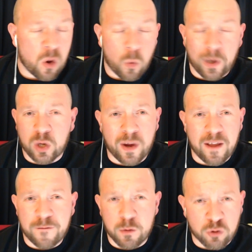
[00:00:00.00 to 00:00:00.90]
Went to quite
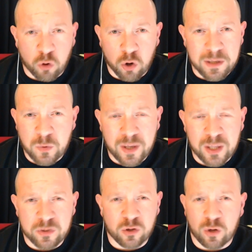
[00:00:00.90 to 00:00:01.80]
a few tournaments where there
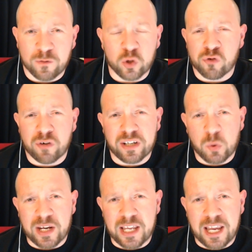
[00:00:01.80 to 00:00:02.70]
was sort of
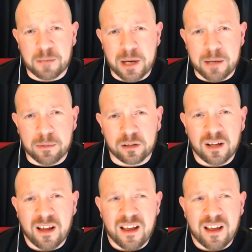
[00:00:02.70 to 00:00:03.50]
128 people.